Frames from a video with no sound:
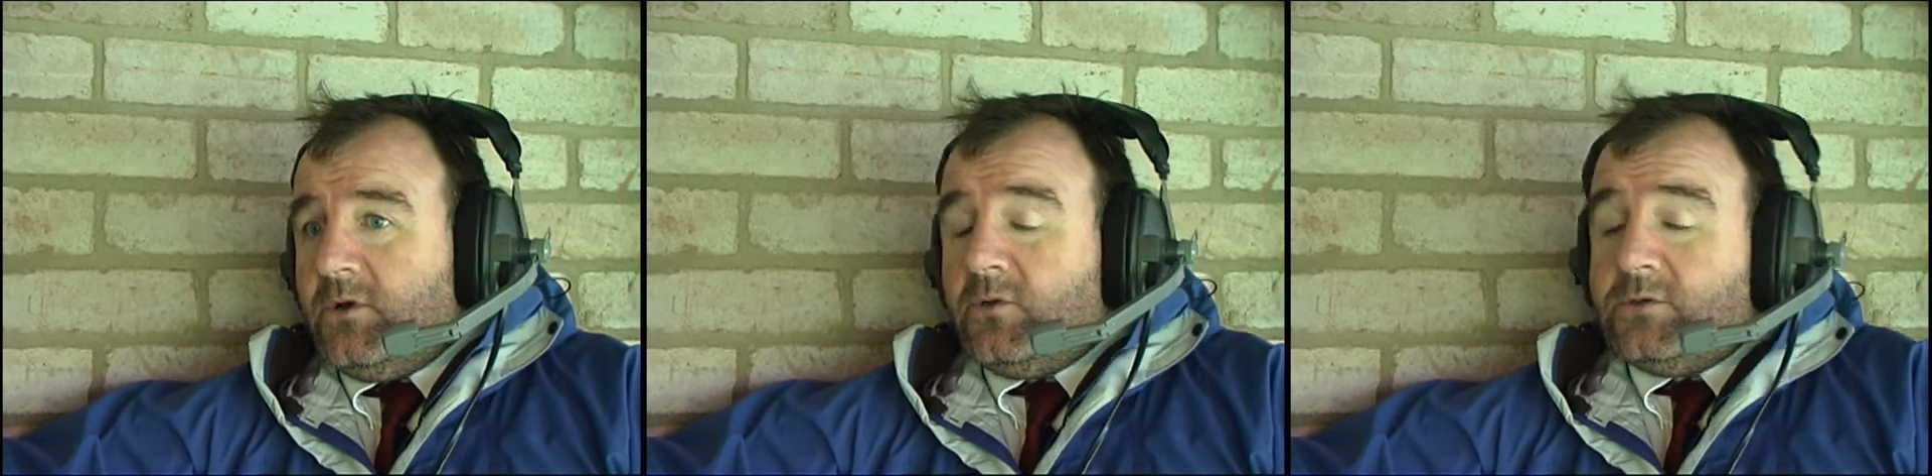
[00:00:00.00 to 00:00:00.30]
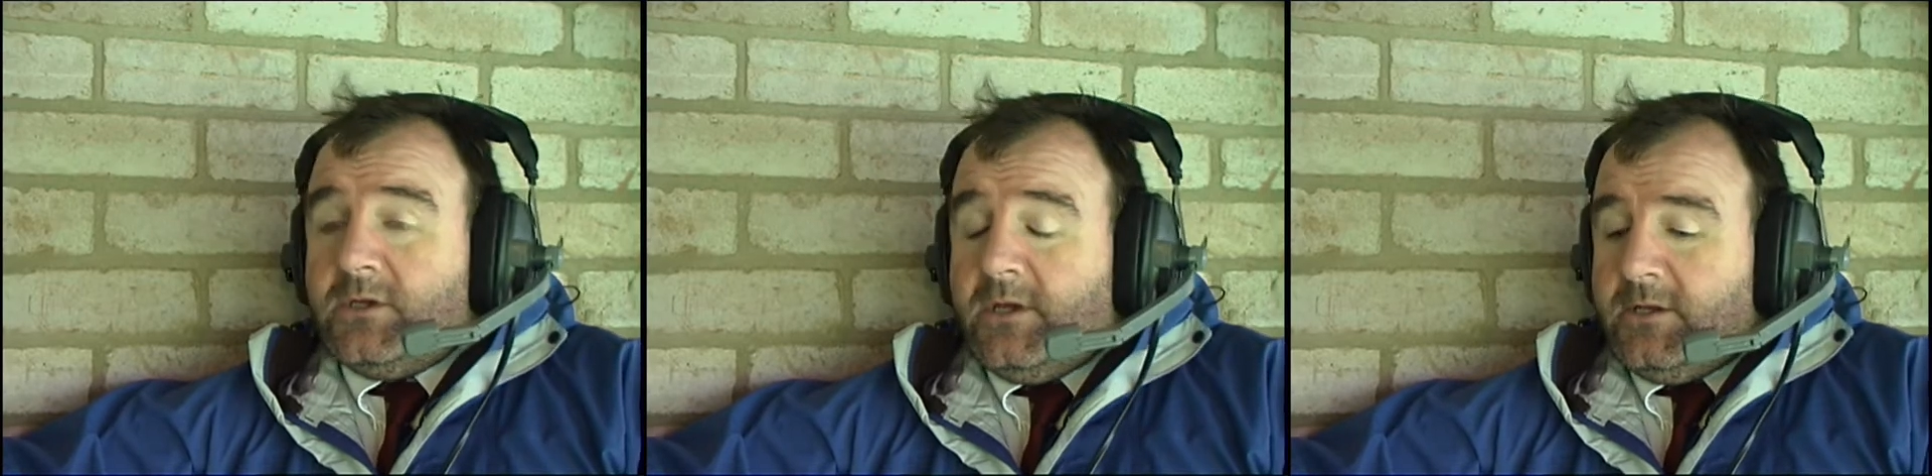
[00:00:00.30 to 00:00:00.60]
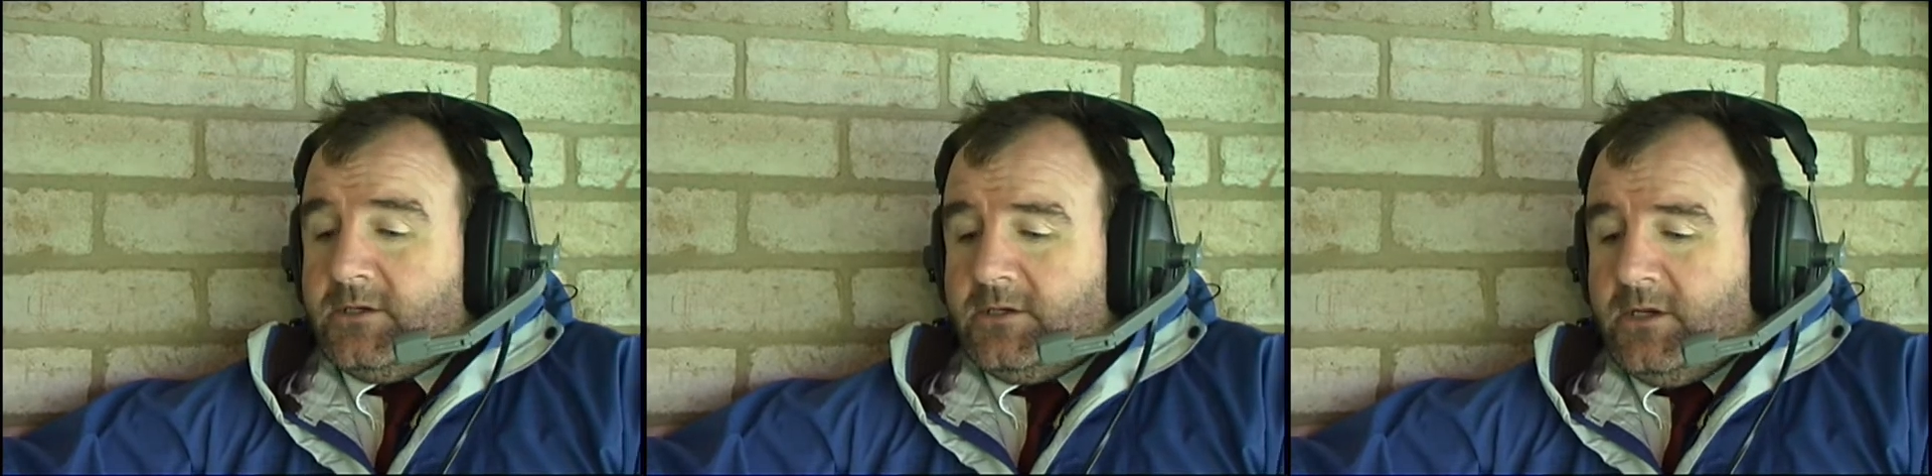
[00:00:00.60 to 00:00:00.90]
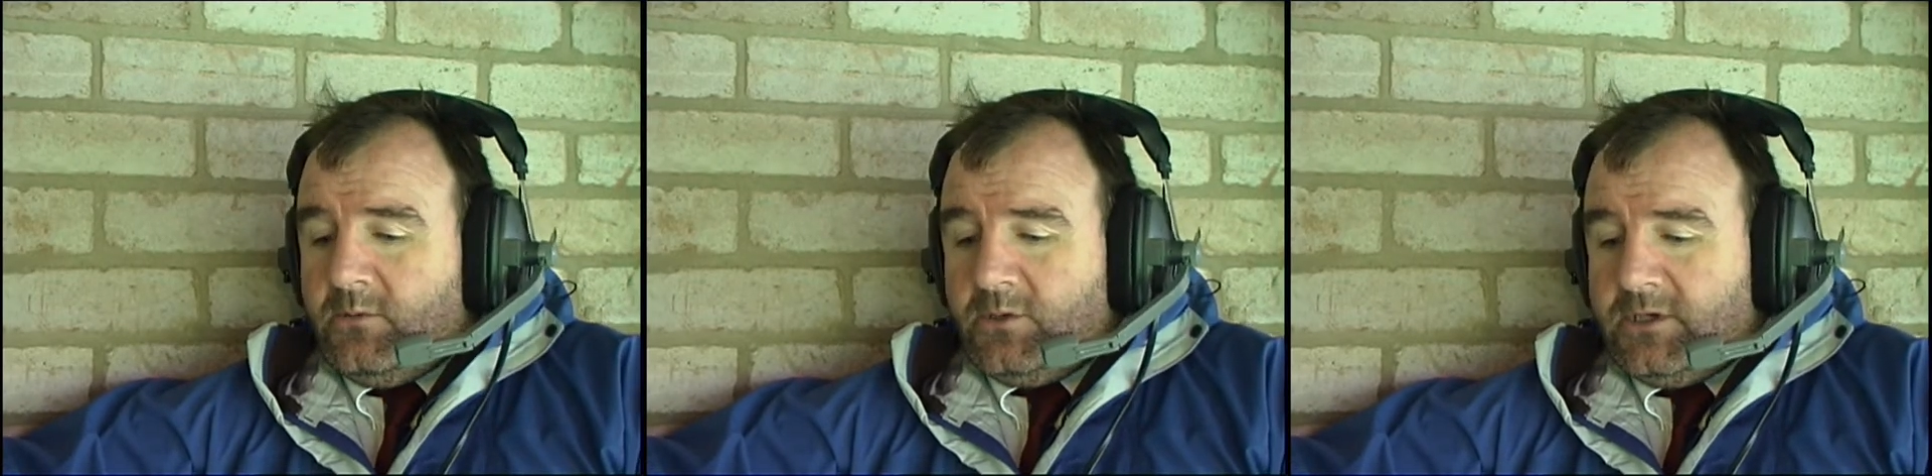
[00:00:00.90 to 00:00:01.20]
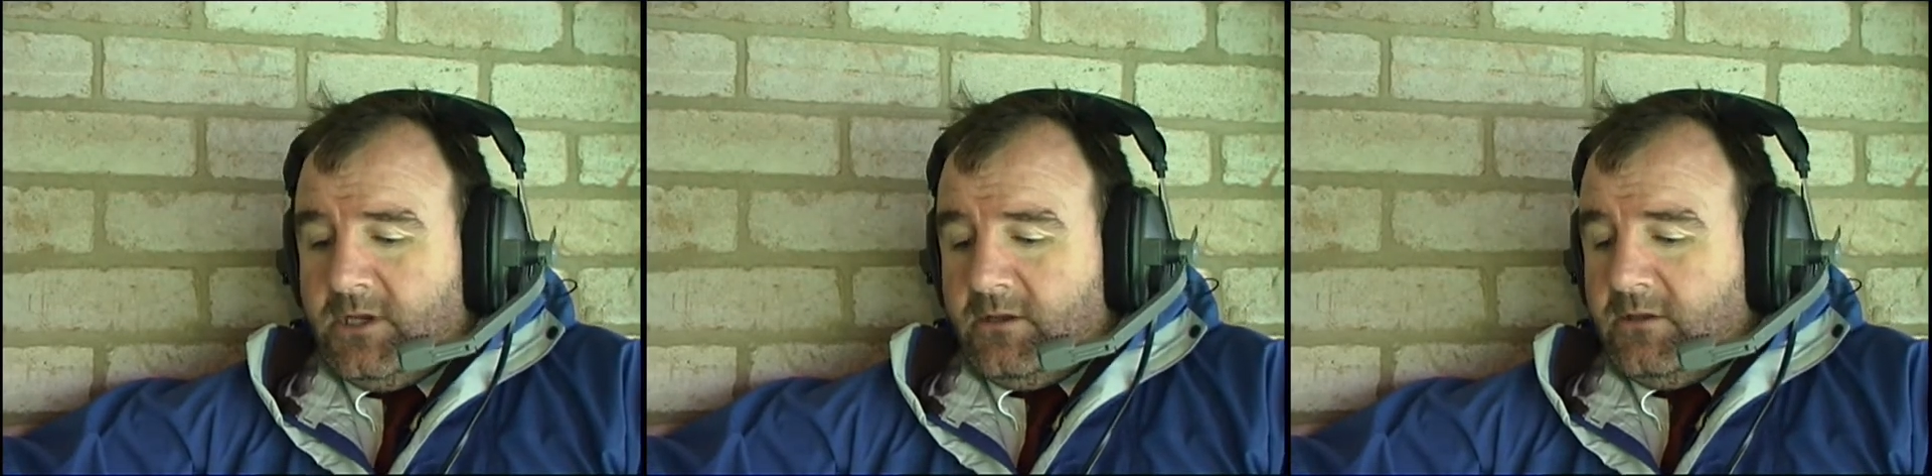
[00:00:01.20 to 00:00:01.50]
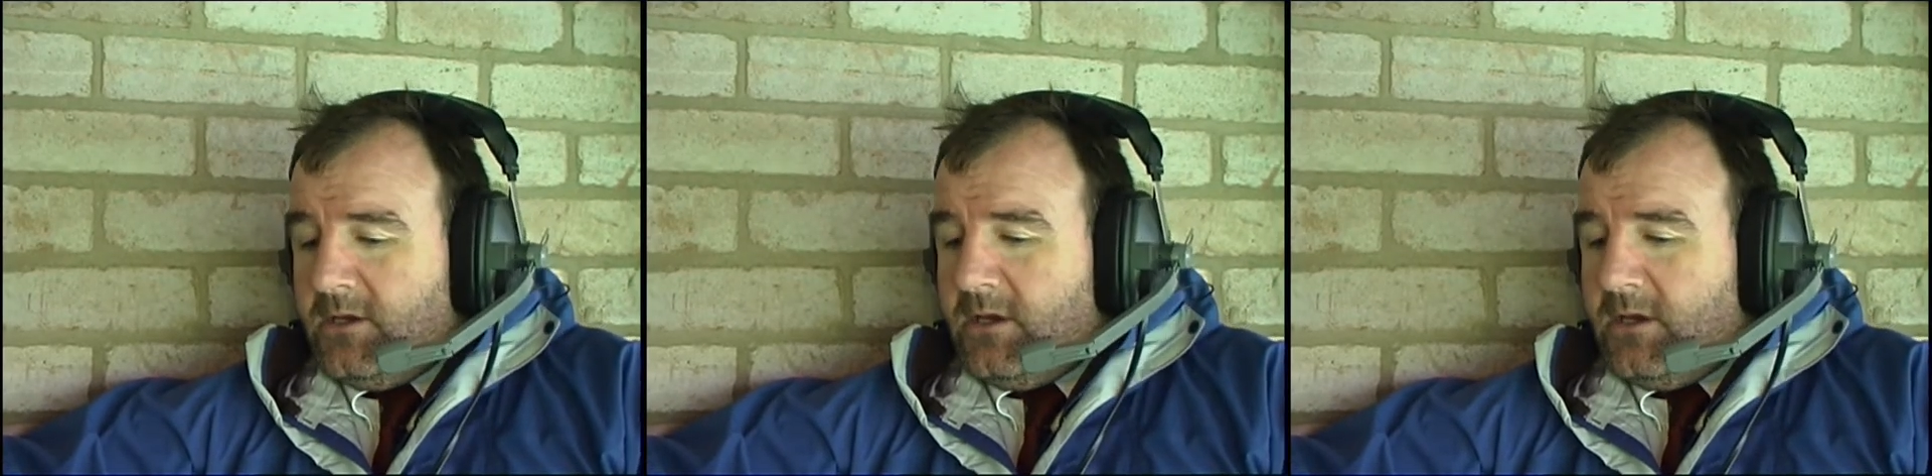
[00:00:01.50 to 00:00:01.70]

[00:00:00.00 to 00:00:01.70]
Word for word: laurels. And as I said once again,